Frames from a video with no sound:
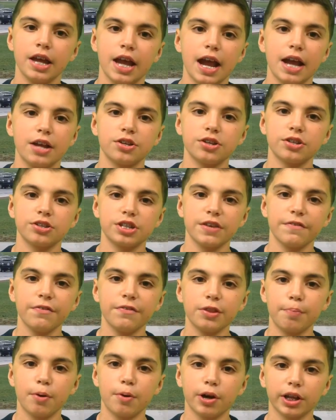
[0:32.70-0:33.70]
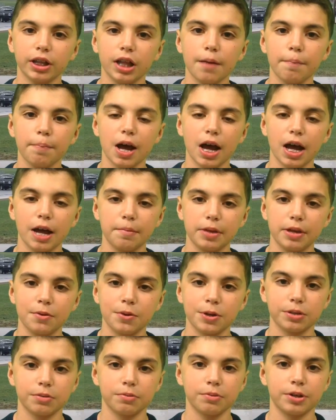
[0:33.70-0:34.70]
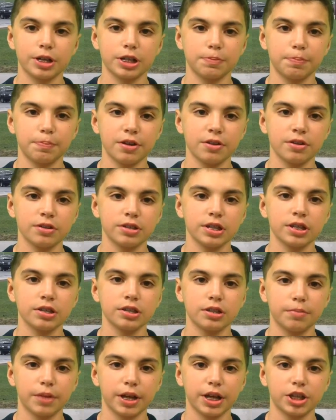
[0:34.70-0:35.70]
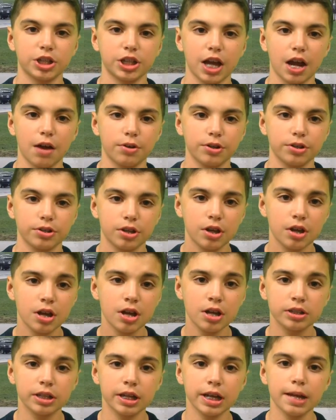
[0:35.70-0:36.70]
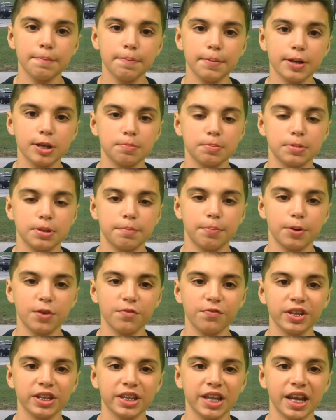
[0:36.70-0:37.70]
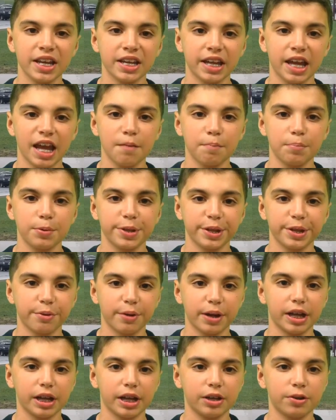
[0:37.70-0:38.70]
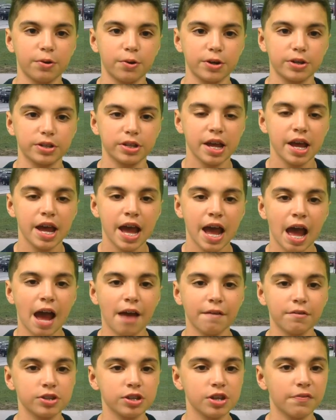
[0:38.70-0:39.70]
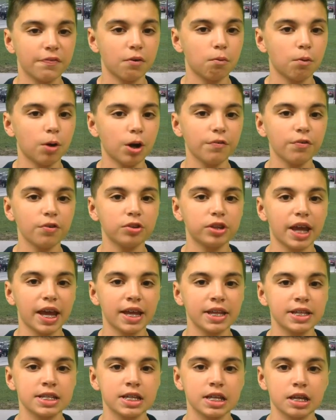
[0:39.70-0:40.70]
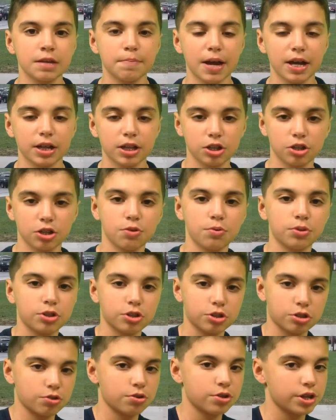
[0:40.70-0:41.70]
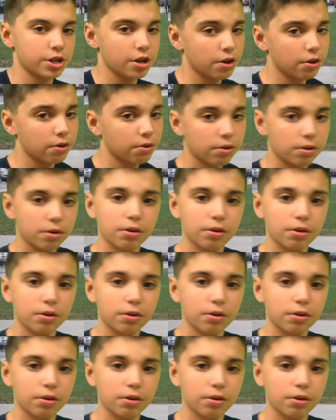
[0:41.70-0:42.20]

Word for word: As you can see from the parking lot behind me, we're, we're, experiencing some light showers. Today appears to be the perfect day to camp in the great indoors. Have yourself a wonderful day and let's take it back to you in the studio.